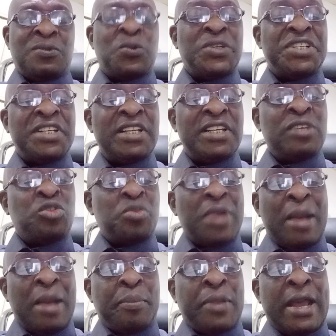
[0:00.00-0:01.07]
which need to
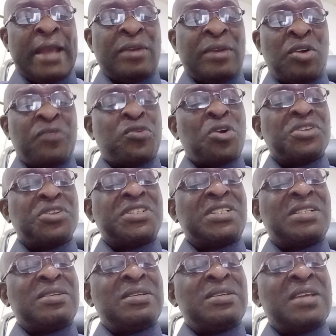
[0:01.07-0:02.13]
be applied. Of course,
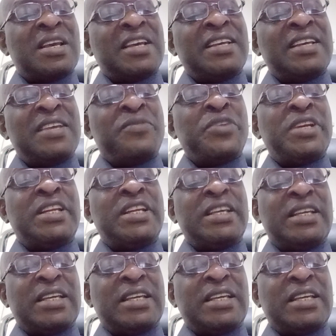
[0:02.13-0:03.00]
even